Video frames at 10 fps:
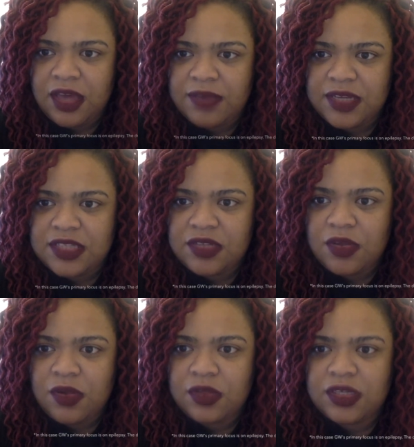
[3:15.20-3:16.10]
It's
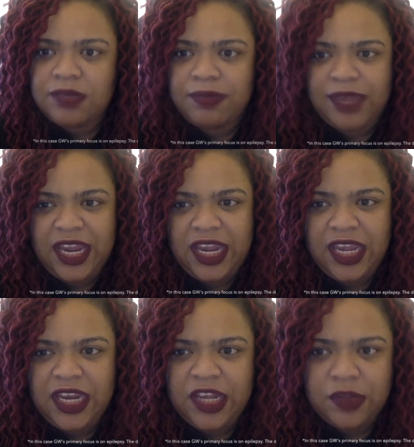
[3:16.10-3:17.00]
called a
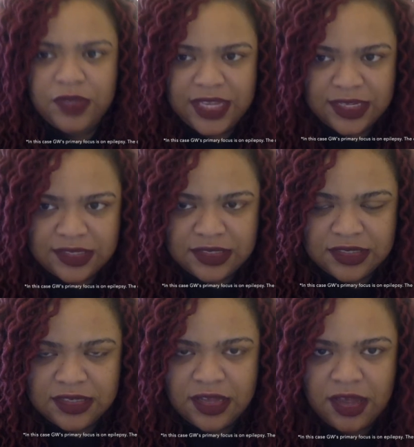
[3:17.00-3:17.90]

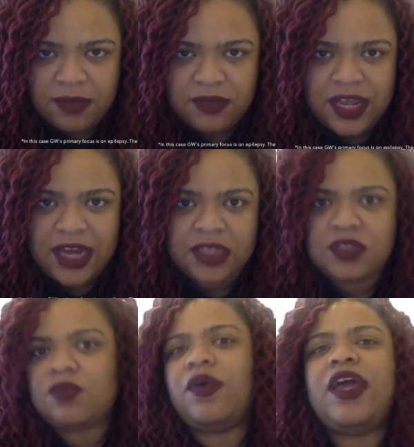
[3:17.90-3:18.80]
Pedialyx. That
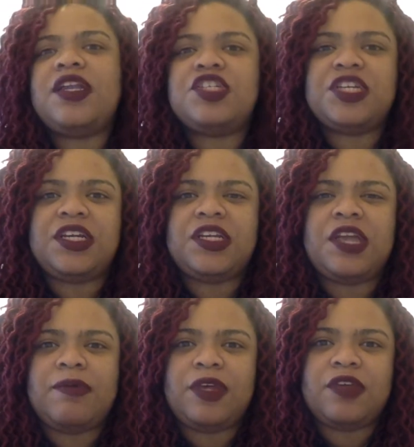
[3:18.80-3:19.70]
is what
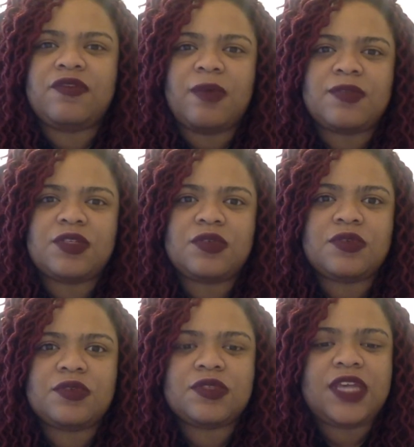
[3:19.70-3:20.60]
GW
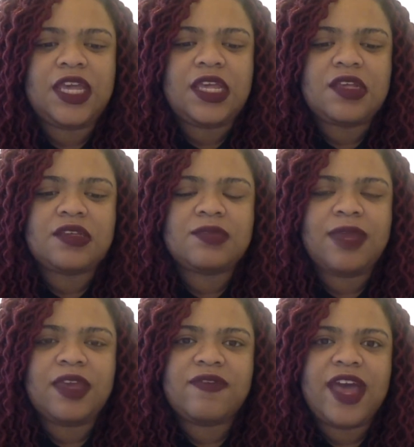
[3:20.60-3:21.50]
Pharmaceuticals is
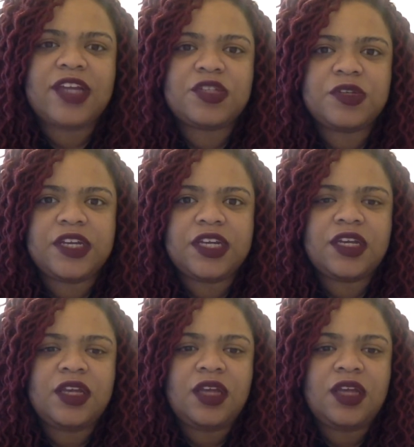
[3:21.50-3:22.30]
manufacturing.